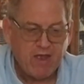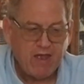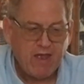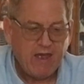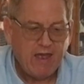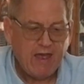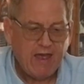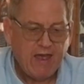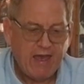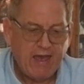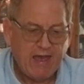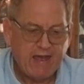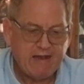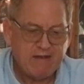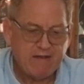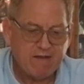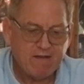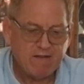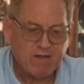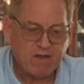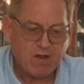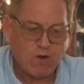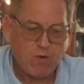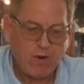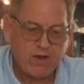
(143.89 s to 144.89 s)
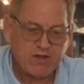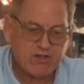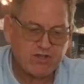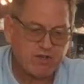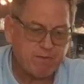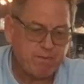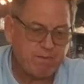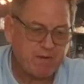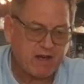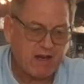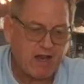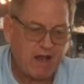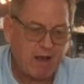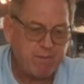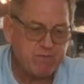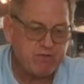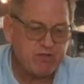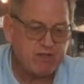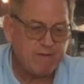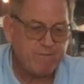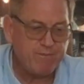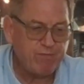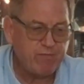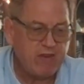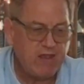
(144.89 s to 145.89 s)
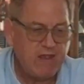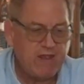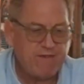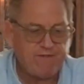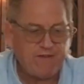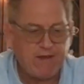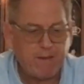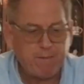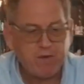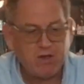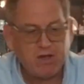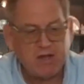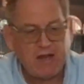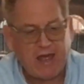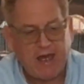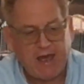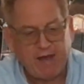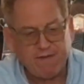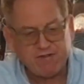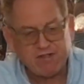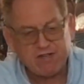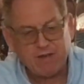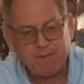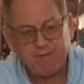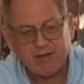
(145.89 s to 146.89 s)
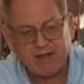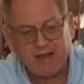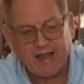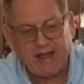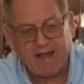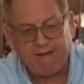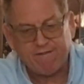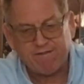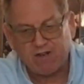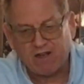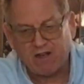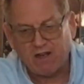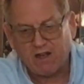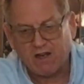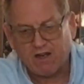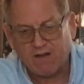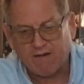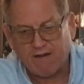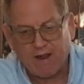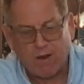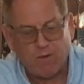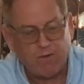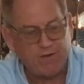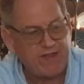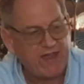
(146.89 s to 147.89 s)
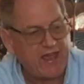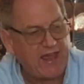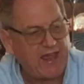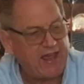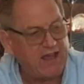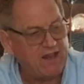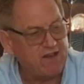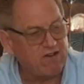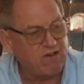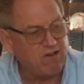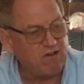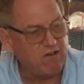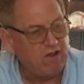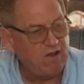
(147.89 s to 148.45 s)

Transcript: and the question becomes, if I'm going to have something I have to lug around with a handle,